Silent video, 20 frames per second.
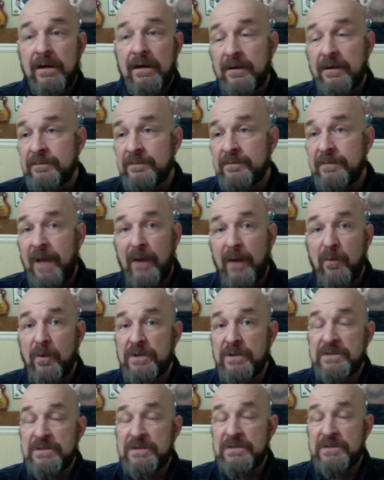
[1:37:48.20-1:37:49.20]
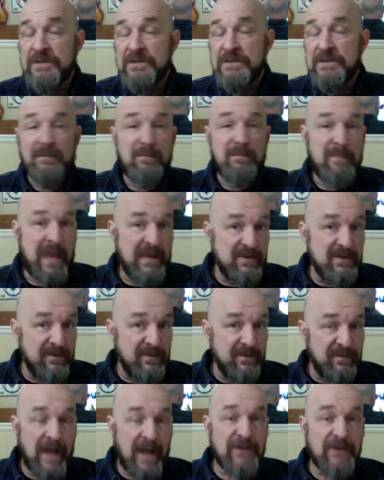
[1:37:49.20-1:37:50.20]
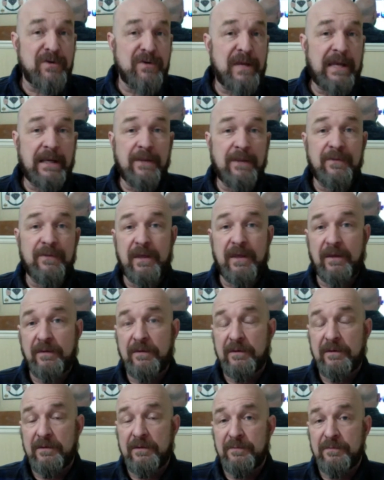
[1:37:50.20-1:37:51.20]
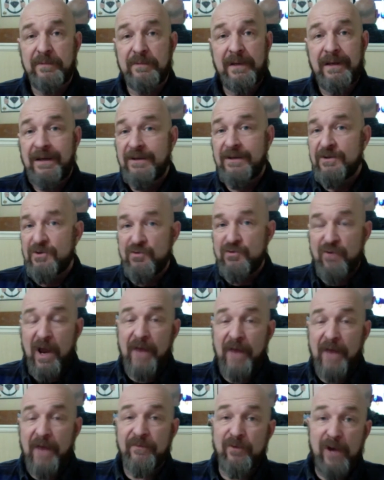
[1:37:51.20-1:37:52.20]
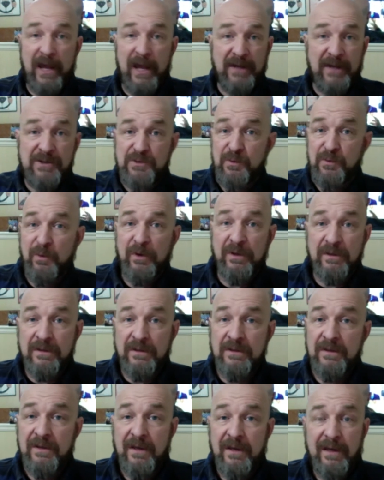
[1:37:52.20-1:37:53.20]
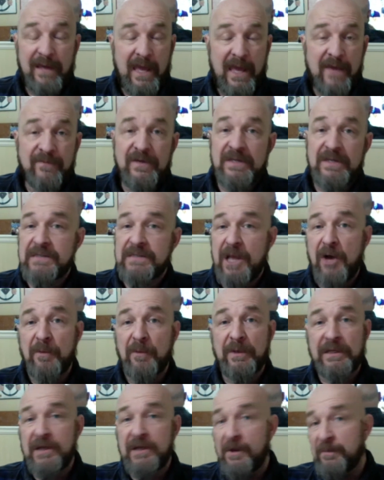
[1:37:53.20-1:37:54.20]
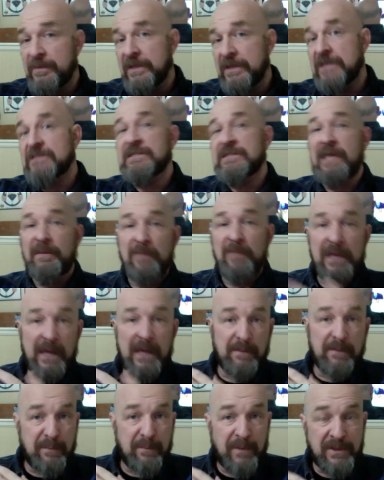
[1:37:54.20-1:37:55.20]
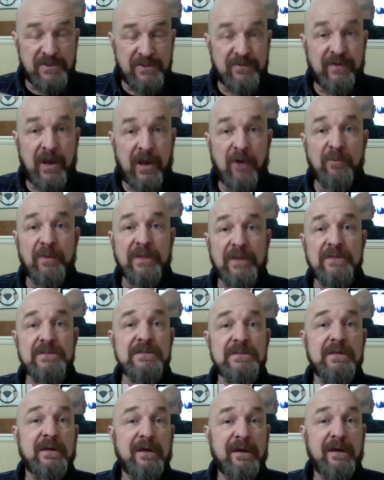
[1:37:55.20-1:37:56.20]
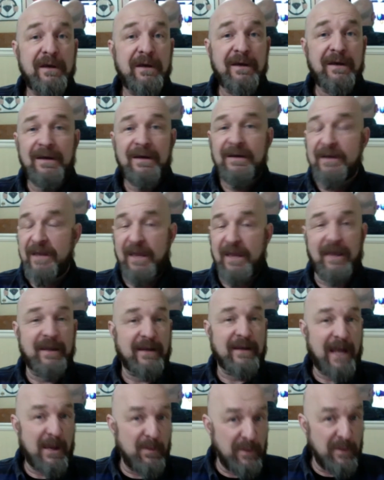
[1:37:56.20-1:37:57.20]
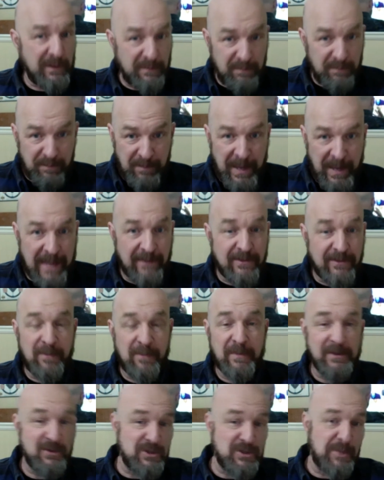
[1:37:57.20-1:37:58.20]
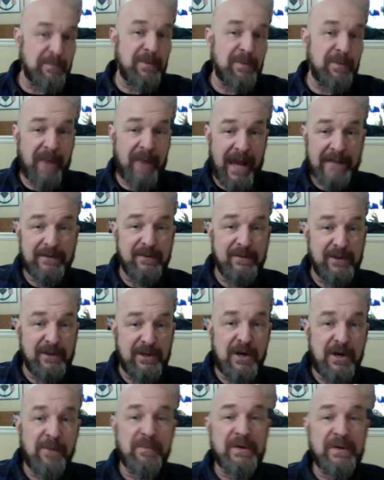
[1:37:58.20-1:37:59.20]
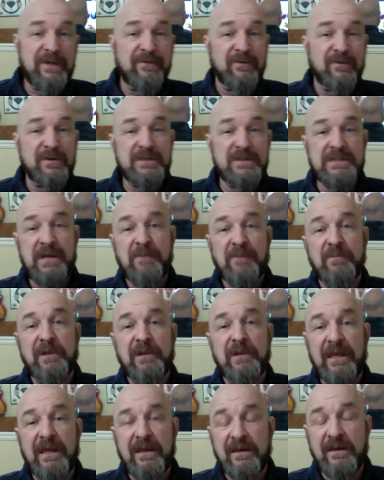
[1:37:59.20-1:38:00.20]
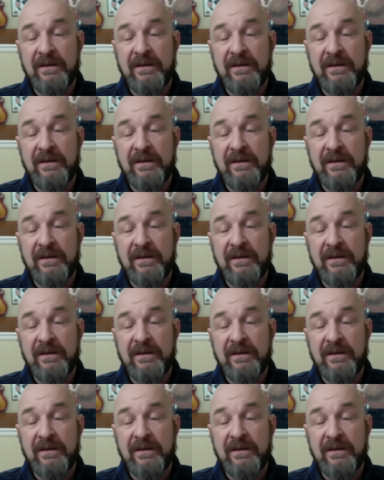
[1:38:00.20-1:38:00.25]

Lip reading: I wasn't manufacturing anything. The driver X would have his helmet company send me up a bunch of helmets, and I would paint them and ship them back to the company for assembly.